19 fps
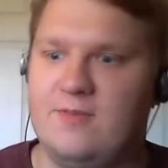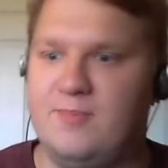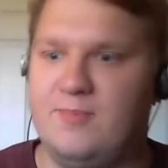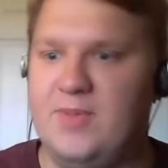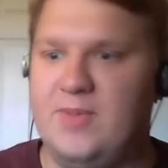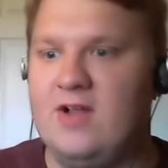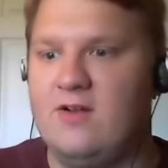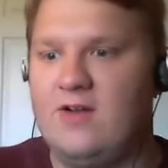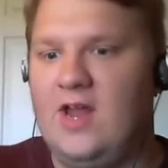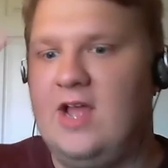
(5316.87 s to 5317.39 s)
a
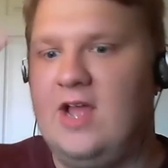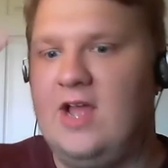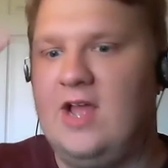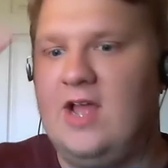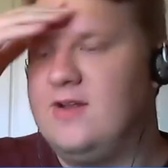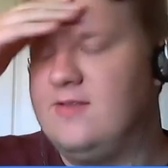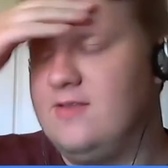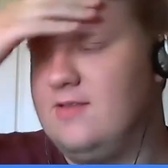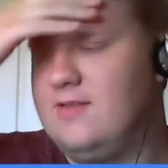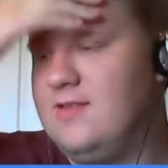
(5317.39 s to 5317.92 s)
bigger
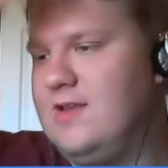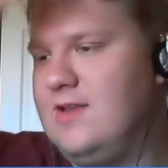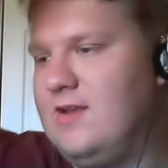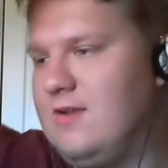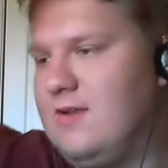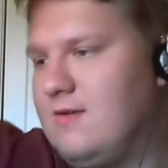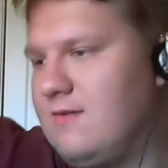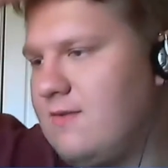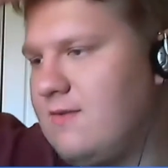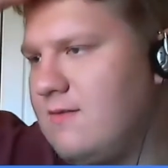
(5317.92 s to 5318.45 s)
nightmare than
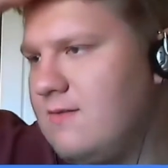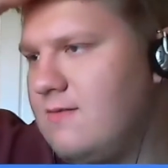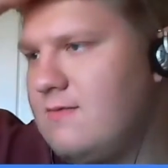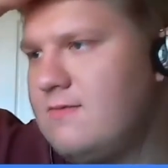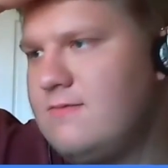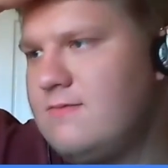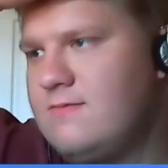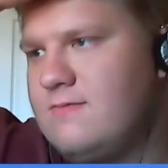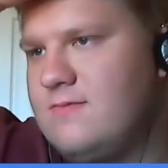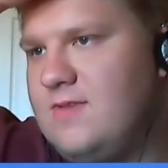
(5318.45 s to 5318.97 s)
Linux.
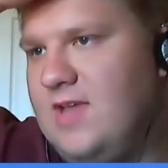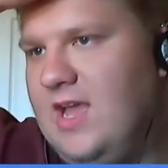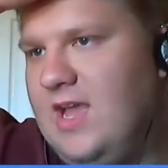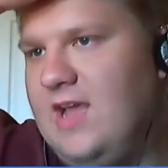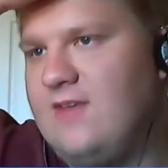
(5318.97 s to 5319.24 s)
Yeah,